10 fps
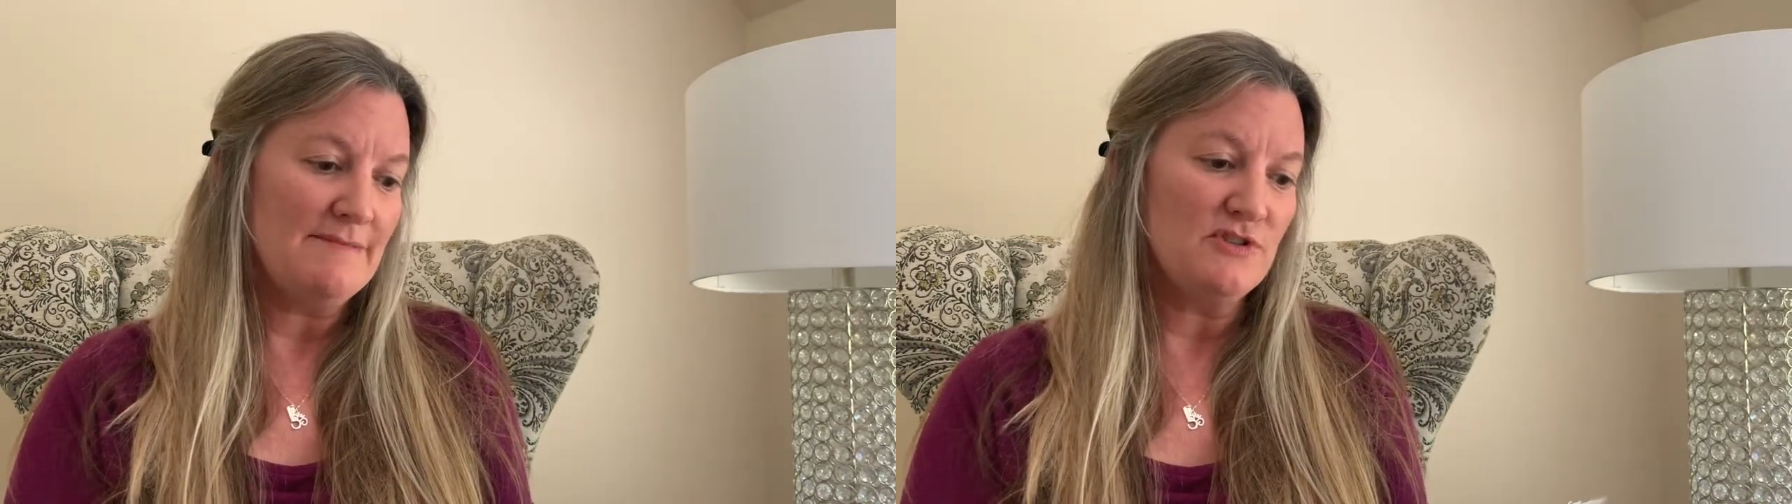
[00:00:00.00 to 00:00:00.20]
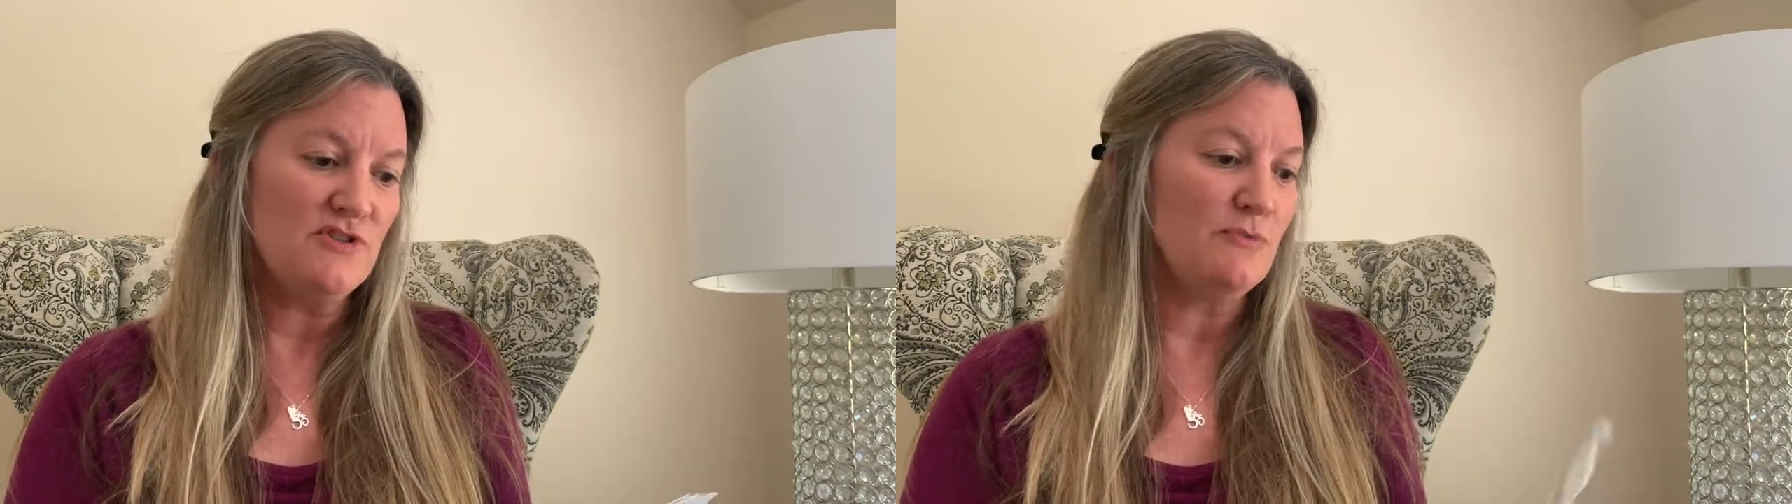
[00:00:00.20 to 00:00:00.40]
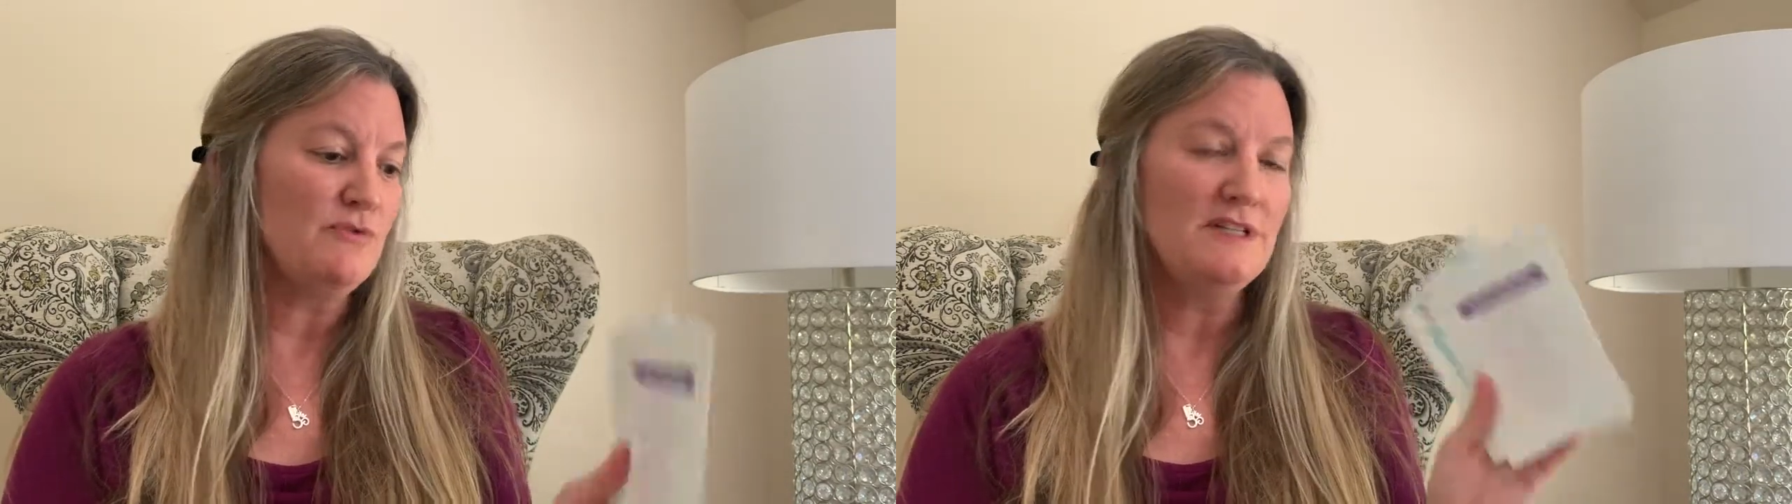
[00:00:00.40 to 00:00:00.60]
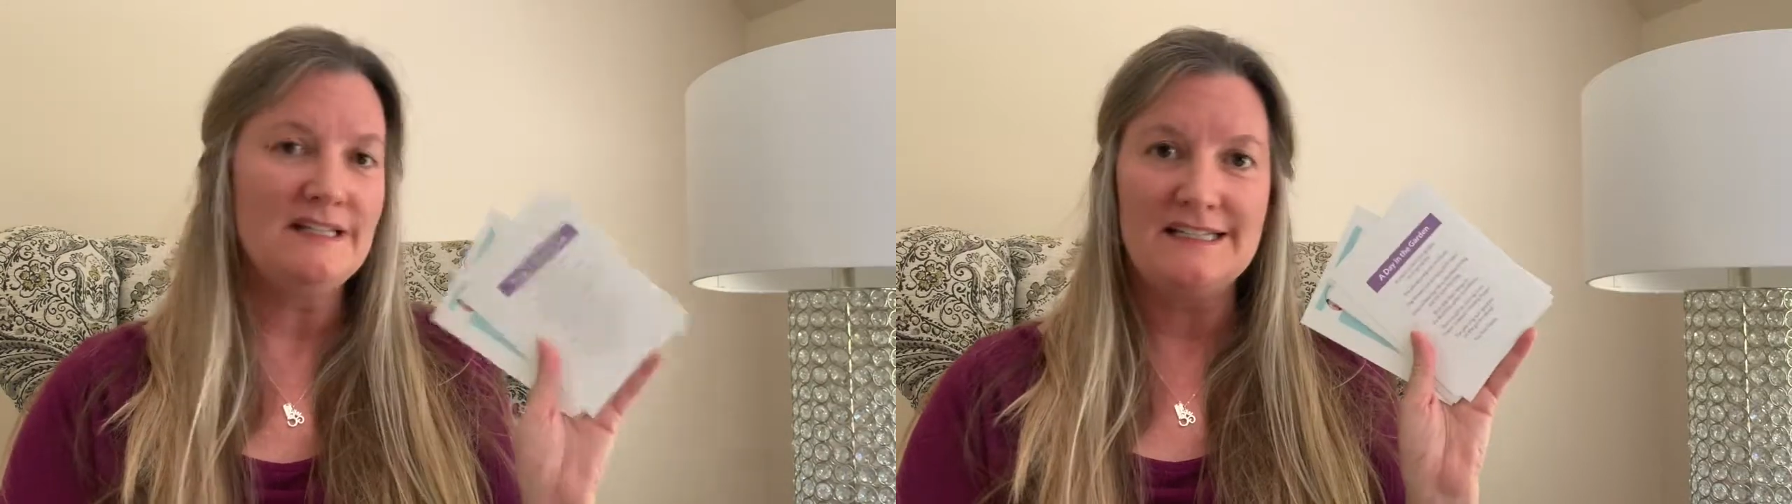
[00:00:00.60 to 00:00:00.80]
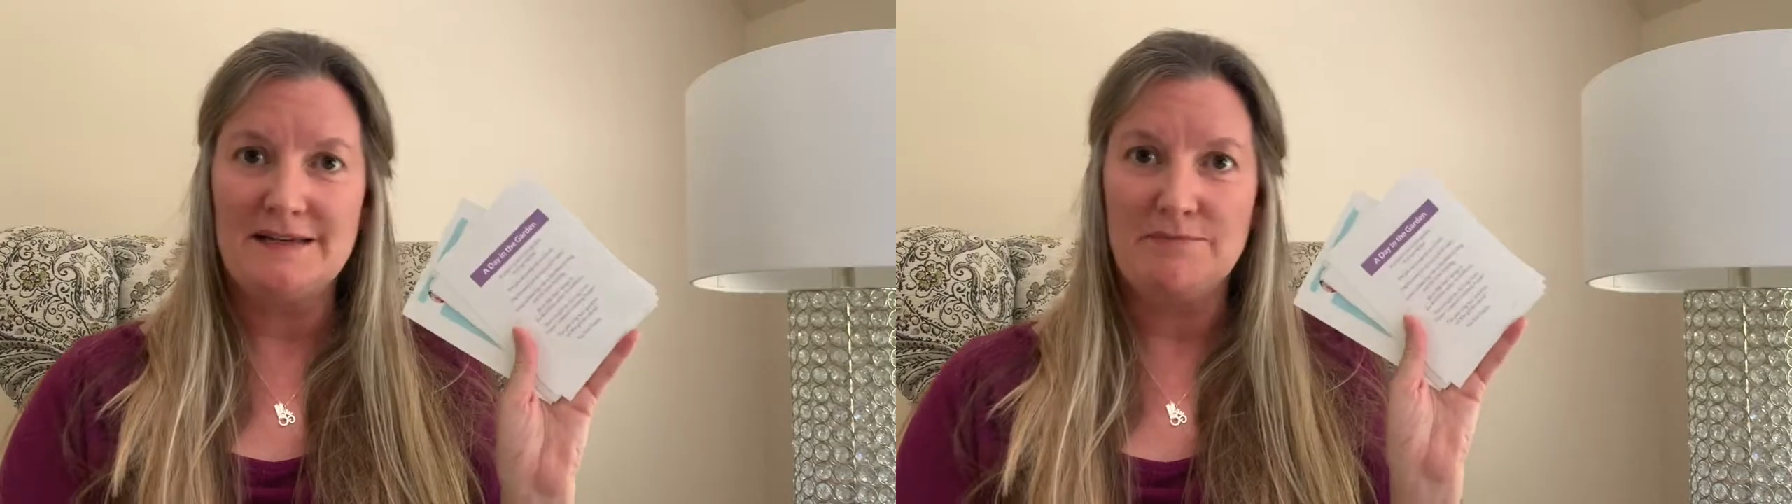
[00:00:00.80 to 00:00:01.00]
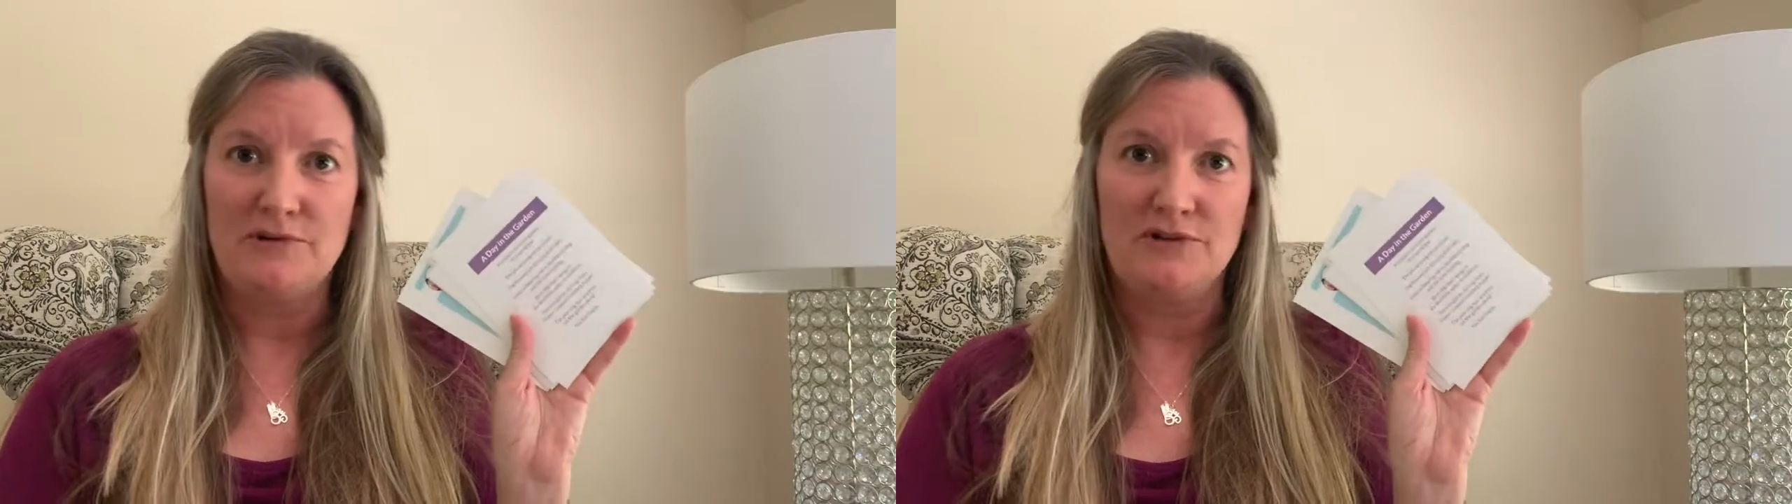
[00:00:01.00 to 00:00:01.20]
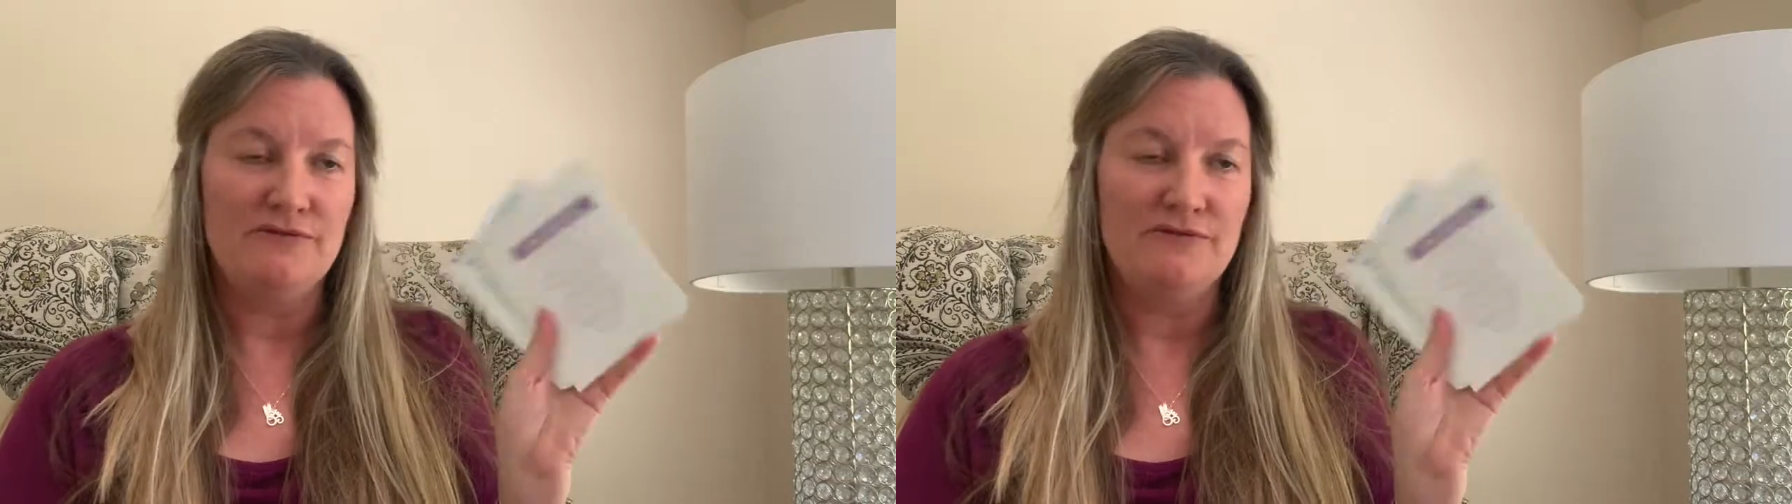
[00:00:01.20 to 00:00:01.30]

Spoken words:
imagery, really simple.